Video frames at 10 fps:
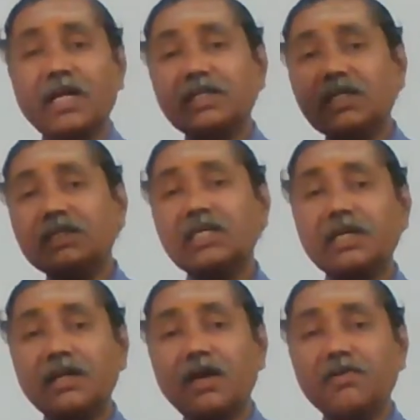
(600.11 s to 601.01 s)
Like that, they
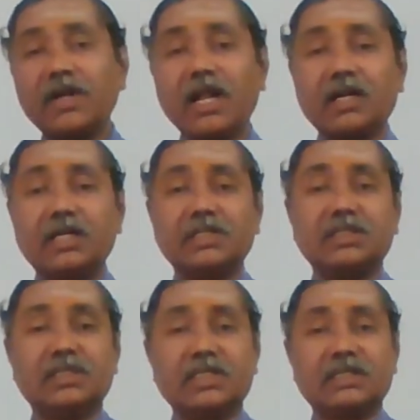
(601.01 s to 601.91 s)
can have an
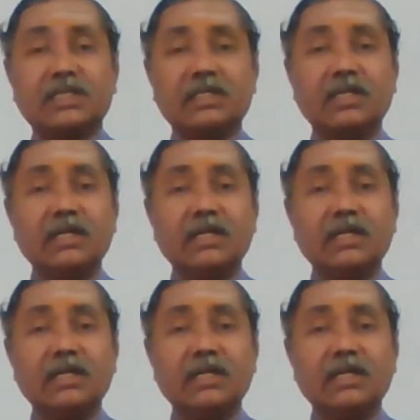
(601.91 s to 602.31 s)
organization structure,